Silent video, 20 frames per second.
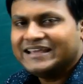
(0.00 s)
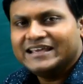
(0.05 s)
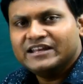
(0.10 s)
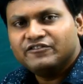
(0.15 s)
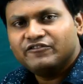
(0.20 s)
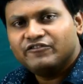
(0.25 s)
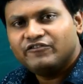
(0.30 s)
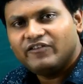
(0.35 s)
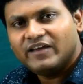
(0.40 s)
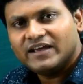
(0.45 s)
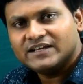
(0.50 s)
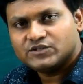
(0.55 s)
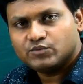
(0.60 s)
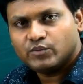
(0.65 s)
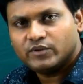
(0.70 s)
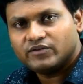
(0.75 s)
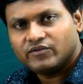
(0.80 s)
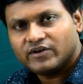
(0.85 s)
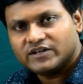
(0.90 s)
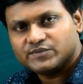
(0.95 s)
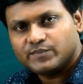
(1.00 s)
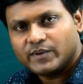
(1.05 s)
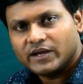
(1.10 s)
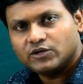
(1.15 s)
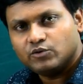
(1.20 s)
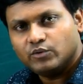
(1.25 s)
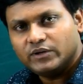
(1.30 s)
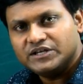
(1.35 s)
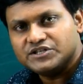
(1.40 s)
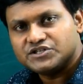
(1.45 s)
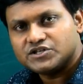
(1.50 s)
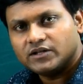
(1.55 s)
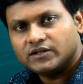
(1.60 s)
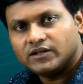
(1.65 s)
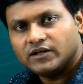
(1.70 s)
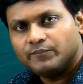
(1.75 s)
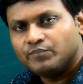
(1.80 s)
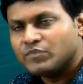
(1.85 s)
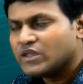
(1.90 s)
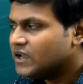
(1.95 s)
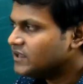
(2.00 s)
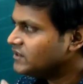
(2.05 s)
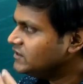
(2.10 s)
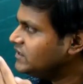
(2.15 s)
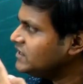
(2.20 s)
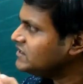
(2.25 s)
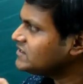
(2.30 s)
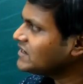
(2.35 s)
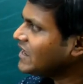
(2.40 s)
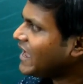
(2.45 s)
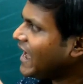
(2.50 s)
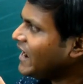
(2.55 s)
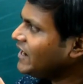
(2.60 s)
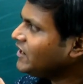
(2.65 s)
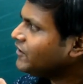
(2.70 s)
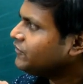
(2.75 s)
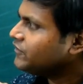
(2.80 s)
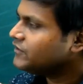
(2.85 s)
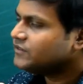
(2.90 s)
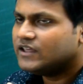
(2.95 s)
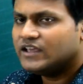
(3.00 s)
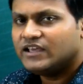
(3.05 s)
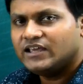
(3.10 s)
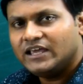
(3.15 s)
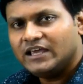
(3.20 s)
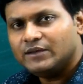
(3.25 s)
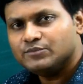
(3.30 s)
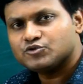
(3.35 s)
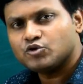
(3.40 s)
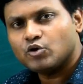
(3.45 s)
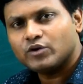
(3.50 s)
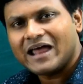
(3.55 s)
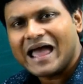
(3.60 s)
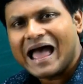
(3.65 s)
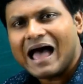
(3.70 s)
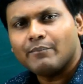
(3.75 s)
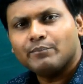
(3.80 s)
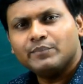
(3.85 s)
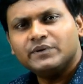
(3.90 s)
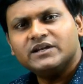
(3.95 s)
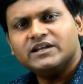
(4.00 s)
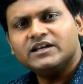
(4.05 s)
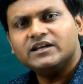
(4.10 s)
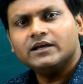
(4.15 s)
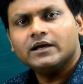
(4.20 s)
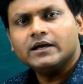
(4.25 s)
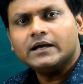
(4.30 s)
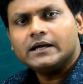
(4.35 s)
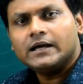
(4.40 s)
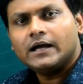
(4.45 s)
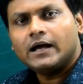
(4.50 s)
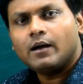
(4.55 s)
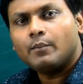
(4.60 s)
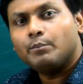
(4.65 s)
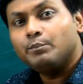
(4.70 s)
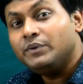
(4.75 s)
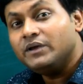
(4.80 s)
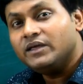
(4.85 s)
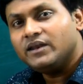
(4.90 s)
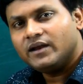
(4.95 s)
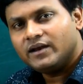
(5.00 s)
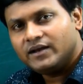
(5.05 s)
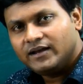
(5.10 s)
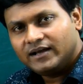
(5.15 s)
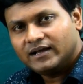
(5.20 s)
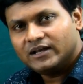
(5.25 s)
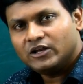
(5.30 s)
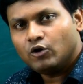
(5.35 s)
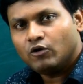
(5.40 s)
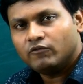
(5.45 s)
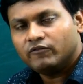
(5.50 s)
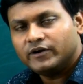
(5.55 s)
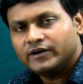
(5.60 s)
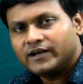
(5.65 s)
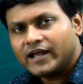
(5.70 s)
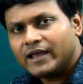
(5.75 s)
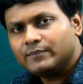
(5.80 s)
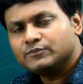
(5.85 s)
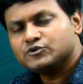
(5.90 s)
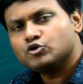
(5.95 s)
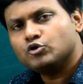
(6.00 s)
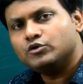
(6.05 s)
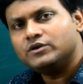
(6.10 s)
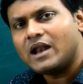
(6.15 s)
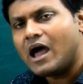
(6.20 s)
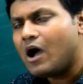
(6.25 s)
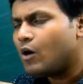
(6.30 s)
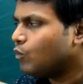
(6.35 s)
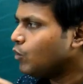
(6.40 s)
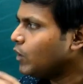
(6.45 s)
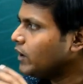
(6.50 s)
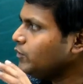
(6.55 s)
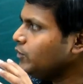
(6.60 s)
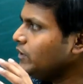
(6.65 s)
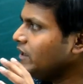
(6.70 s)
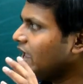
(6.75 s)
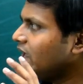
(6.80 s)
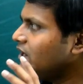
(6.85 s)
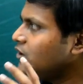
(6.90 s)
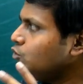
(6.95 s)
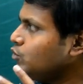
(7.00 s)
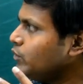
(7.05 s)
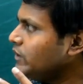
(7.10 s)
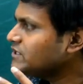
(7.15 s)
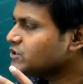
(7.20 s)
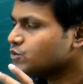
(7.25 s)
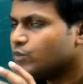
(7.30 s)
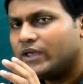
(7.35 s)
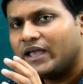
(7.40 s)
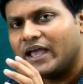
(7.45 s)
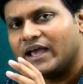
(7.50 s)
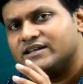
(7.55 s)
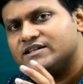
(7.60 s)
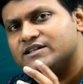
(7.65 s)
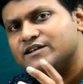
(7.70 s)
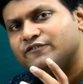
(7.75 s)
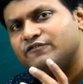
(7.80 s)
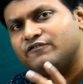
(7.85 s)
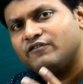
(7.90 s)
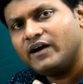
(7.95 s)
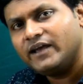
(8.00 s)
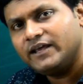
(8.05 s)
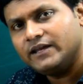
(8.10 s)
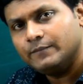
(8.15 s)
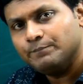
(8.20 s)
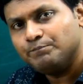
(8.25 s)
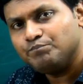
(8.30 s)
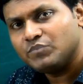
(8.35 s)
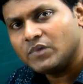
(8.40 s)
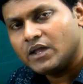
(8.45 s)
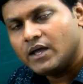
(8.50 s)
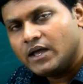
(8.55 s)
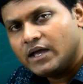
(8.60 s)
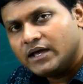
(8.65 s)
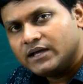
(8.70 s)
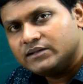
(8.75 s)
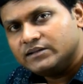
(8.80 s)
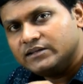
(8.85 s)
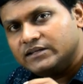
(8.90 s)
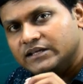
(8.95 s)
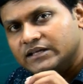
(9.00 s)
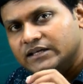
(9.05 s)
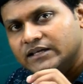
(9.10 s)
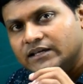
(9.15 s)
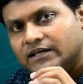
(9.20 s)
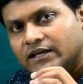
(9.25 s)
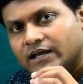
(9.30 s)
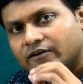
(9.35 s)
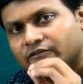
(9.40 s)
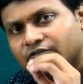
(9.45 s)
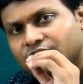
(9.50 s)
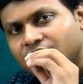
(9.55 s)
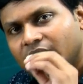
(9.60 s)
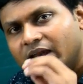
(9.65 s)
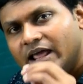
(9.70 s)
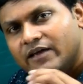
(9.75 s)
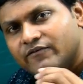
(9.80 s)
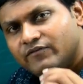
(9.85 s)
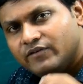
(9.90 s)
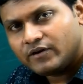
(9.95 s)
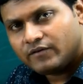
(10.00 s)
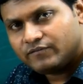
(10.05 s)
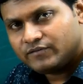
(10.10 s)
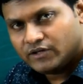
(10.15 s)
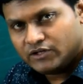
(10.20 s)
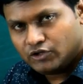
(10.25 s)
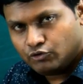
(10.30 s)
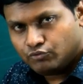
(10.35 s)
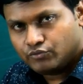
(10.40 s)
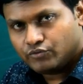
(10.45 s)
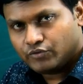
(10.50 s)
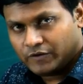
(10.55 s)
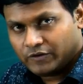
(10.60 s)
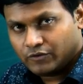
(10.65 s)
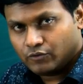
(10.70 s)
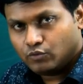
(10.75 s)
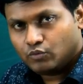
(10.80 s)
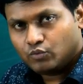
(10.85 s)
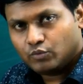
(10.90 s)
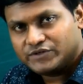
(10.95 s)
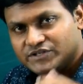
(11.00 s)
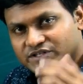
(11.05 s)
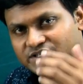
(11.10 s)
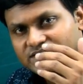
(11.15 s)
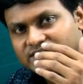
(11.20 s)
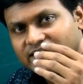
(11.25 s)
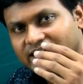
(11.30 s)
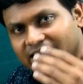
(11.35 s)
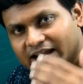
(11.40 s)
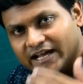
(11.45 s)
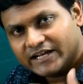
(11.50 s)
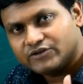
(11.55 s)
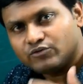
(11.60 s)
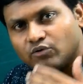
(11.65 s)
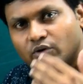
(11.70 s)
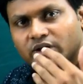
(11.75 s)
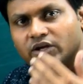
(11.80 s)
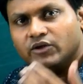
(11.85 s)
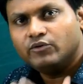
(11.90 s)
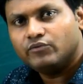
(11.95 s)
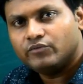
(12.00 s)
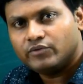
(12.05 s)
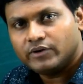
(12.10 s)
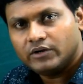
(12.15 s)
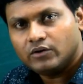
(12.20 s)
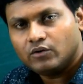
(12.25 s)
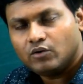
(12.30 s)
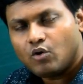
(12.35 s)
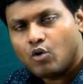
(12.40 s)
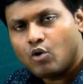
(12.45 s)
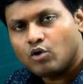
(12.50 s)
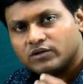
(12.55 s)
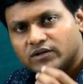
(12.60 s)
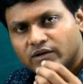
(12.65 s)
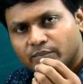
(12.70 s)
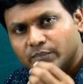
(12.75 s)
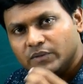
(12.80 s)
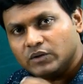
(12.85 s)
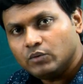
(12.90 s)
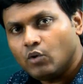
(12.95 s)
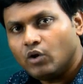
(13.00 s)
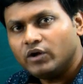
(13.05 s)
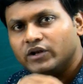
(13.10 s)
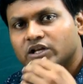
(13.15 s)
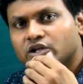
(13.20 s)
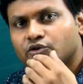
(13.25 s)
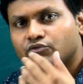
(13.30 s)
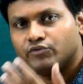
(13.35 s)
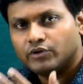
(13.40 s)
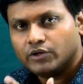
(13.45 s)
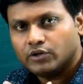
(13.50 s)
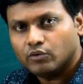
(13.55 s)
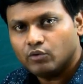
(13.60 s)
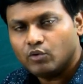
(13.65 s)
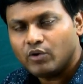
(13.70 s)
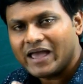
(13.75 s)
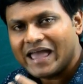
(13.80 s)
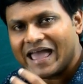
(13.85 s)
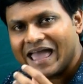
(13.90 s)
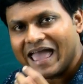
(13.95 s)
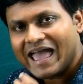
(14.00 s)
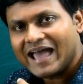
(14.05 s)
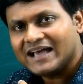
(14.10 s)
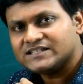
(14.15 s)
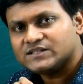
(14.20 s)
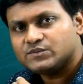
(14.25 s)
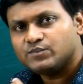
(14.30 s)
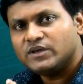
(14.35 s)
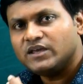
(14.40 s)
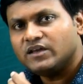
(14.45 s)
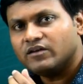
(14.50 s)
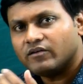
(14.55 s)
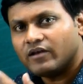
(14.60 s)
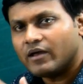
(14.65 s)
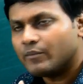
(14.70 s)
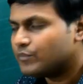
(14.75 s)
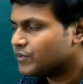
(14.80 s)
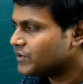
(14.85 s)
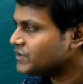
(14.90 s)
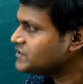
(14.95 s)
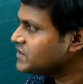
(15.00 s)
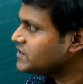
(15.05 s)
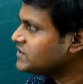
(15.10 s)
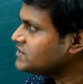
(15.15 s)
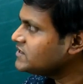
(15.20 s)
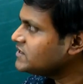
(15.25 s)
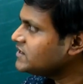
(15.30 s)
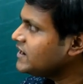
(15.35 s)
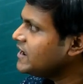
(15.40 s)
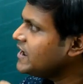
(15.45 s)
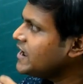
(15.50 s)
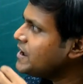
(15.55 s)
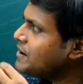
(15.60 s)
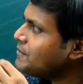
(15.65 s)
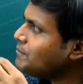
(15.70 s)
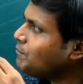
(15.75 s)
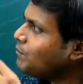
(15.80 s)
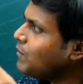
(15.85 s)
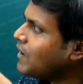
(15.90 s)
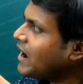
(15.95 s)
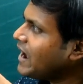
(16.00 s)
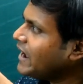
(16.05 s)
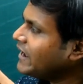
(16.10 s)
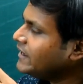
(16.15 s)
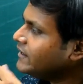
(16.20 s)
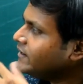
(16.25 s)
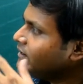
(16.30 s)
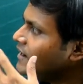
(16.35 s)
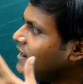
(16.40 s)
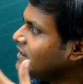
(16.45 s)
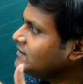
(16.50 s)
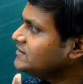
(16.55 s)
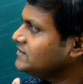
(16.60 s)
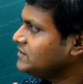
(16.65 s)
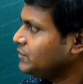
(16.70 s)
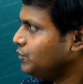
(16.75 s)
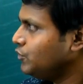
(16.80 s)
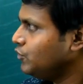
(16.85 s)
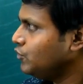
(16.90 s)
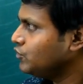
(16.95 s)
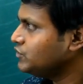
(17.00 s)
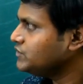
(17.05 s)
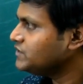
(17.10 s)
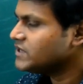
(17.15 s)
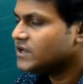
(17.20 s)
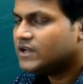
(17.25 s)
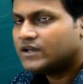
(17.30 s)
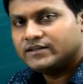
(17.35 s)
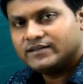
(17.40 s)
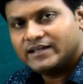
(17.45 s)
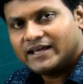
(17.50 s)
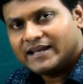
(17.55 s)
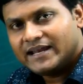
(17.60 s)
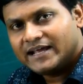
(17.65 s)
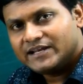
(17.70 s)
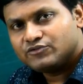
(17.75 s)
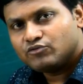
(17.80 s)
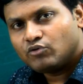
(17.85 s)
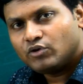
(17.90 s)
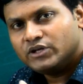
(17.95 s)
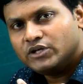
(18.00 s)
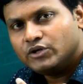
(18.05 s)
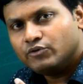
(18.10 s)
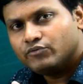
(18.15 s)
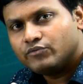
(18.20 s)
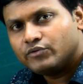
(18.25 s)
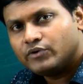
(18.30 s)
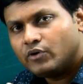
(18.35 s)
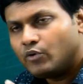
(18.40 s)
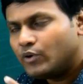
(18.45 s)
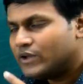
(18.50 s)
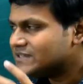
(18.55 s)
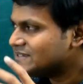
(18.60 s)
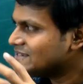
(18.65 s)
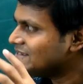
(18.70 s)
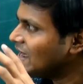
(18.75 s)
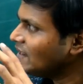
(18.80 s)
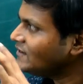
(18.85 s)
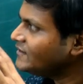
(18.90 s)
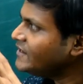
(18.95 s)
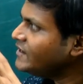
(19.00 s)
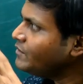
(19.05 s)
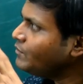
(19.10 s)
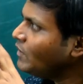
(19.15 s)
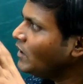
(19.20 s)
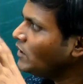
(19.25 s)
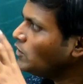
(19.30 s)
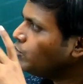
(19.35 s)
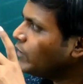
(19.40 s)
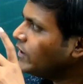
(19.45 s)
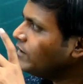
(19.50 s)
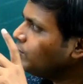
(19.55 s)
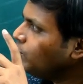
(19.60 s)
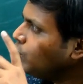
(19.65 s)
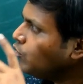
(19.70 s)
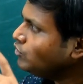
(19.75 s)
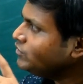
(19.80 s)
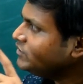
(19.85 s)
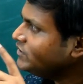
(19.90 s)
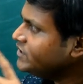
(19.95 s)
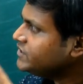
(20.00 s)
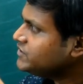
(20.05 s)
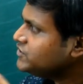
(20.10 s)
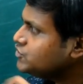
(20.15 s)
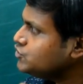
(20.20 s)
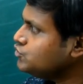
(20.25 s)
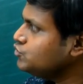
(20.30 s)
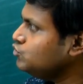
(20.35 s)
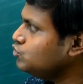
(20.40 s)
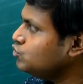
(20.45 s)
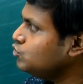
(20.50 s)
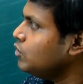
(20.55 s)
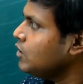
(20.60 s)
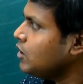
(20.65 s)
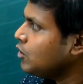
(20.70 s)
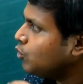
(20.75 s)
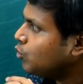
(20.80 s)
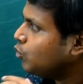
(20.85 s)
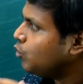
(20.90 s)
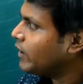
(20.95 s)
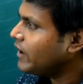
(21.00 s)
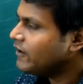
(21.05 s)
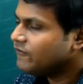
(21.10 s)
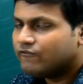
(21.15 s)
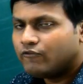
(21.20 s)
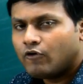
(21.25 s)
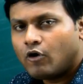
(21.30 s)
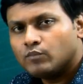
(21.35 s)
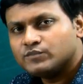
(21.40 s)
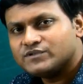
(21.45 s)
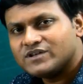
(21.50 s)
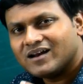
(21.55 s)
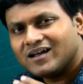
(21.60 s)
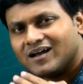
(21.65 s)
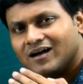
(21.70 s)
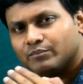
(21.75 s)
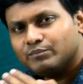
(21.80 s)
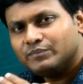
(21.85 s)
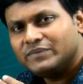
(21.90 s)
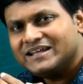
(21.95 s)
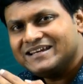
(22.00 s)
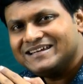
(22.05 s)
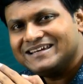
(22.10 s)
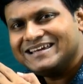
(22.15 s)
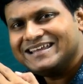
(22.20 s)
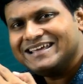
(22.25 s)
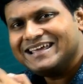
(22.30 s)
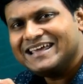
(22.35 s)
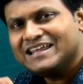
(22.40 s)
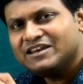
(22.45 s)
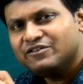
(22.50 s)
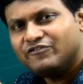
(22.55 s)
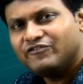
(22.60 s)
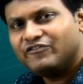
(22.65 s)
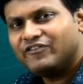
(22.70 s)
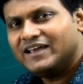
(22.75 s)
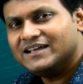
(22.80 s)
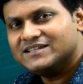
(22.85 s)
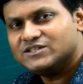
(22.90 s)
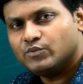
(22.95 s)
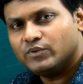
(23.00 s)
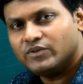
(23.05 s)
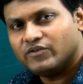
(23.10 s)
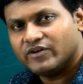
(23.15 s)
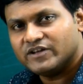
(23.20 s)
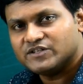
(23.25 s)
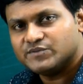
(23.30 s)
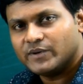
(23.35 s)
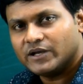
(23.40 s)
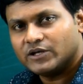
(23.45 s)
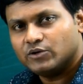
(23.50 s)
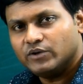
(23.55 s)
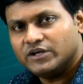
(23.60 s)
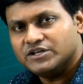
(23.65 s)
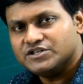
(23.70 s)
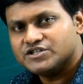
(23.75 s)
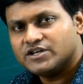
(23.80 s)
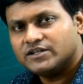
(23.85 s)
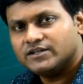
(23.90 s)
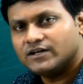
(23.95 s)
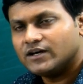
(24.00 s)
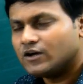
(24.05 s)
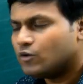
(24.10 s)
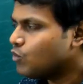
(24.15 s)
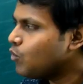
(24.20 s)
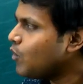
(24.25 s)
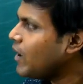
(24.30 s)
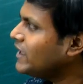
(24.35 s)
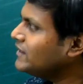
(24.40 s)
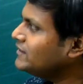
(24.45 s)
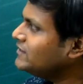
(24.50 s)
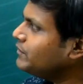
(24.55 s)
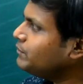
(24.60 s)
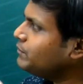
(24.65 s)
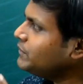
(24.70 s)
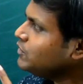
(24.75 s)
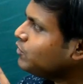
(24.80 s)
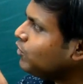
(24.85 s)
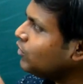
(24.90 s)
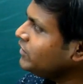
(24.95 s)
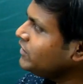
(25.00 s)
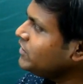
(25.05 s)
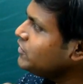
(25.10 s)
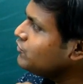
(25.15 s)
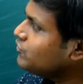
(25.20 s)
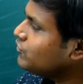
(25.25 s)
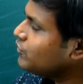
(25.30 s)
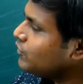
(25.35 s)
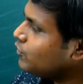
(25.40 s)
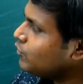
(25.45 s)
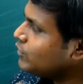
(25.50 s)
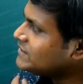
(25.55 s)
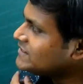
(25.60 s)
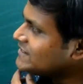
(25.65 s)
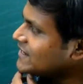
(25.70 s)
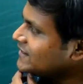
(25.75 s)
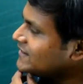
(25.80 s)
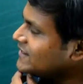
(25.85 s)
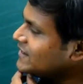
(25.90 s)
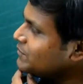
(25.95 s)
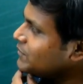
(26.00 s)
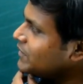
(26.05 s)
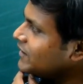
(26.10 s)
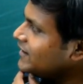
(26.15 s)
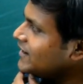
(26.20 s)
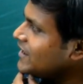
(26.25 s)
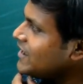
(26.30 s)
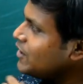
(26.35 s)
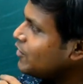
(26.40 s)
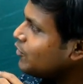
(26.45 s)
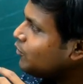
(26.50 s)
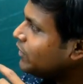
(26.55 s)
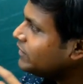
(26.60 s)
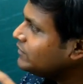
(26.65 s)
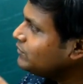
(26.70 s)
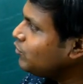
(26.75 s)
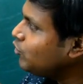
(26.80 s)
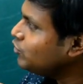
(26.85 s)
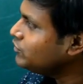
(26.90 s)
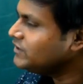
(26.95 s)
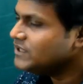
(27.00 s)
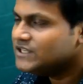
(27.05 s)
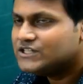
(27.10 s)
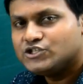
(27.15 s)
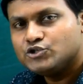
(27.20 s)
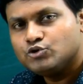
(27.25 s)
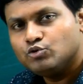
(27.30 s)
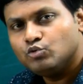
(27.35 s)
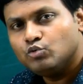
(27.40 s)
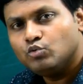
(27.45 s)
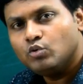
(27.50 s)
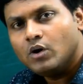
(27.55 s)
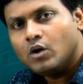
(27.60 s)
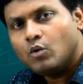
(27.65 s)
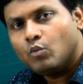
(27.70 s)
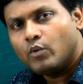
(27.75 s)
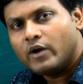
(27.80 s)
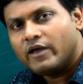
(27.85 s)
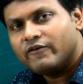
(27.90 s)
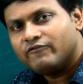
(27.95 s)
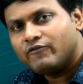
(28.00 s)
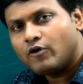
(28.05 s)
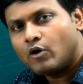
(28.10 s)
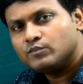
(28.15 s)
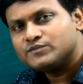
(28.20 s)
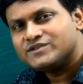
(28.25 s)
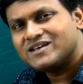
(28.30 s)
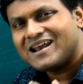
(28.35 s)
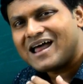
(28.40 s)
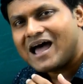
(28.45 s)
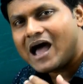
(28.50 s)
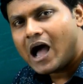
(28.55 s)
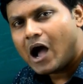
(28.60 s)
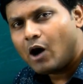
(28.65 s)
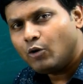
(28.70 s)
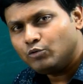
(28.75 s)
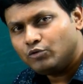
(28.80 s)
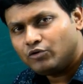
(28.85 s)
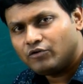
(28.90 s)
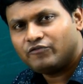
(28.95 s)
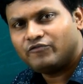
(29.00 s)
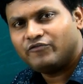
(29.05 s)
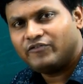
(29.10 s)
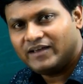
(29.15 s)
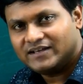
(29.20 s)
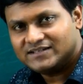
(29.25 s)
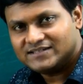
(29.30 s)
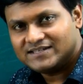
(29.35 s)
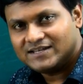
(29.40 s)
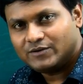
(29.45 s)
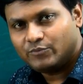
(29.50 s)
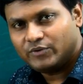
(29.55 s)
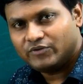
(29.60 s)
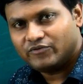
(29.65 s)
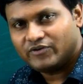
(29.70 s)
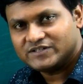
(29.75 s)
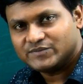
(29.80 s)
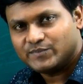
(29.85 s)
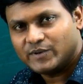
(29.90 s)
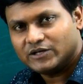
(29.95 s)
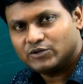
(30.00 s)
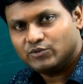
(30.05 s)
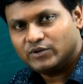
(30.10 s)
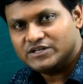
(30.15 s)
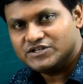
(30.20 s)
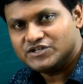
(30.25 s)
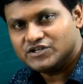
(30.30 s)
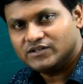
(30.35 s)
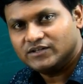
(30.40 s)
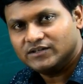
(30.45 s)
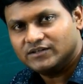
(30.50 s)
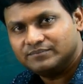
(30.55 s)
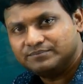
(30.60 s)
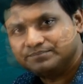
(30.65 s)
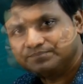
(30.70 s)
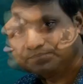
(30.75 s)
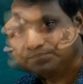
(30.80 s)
in phase with respect to each other. This kind of a thing keeps on happening periodically over time. So now what we can do is we can define the flavor of the neutrino, which is the electron neutrino or the muon neutrino, as being represented by, let's suppose the electron neutrino is nothing but when both these two waveforms are completely in phase with respect to each other, while the muon neutrino is nothing but when both these two waveforms are out of phase with respect to each other.